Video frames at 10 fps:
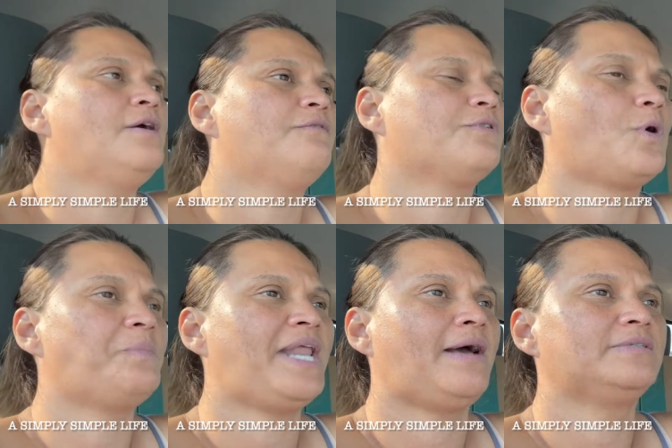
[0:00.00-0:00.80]
for
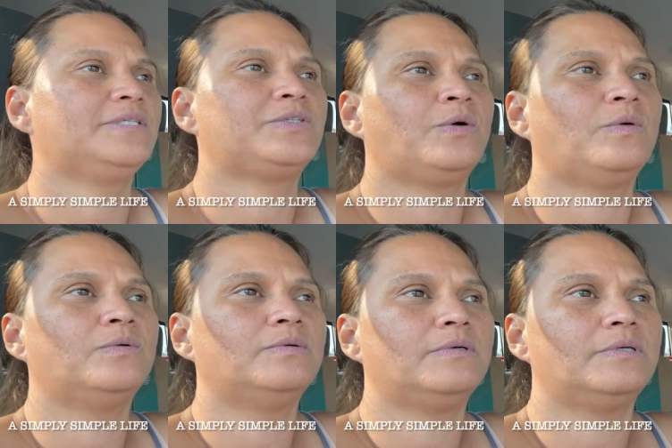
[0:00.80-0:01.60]
open houses.
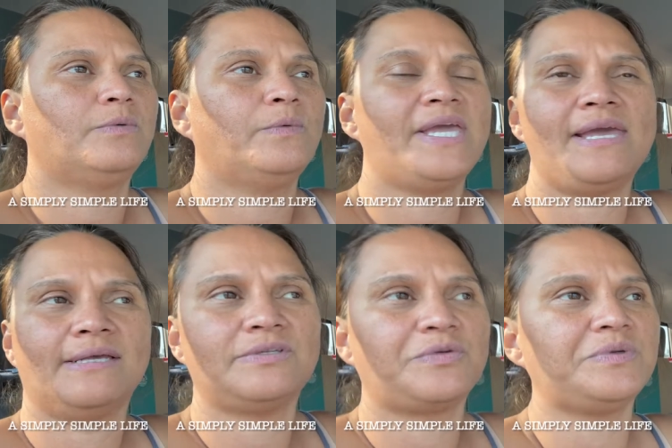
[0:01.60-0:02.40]
So
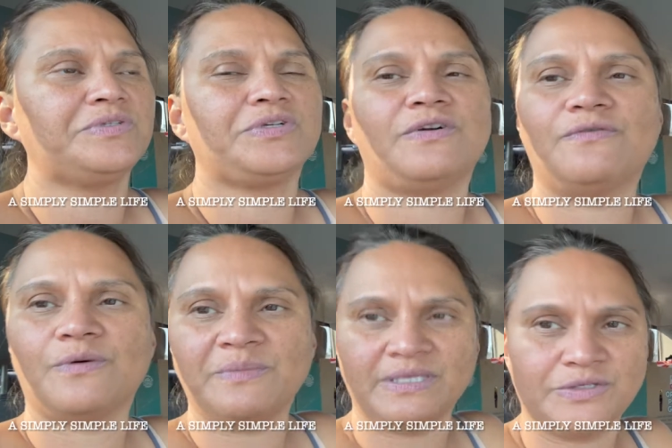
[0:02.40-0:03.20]
weekends are reserved for
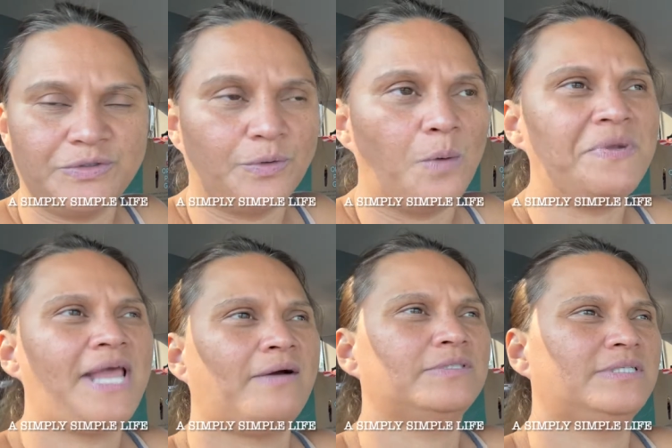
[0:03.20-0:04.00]
me to do open
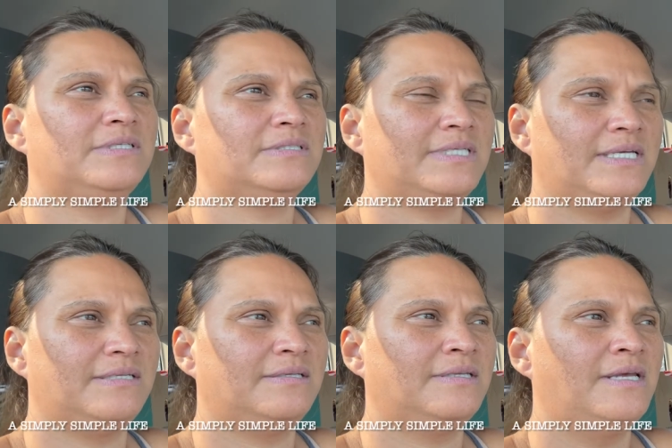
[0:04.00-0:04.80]
houses
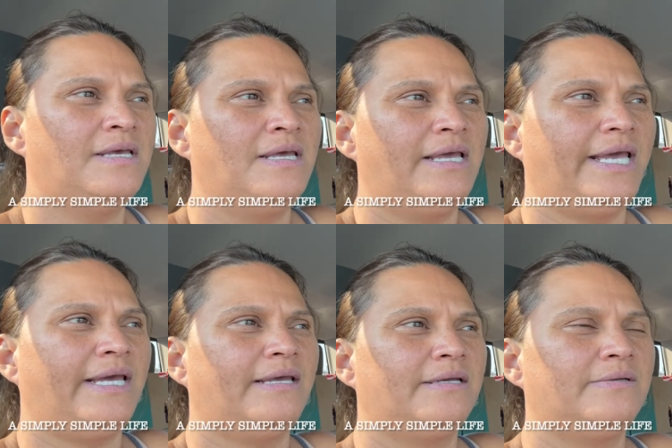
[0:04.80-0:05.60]
and
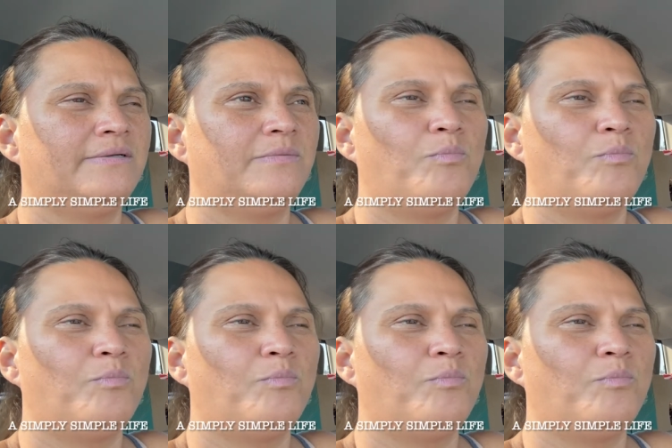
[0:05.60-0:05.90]
and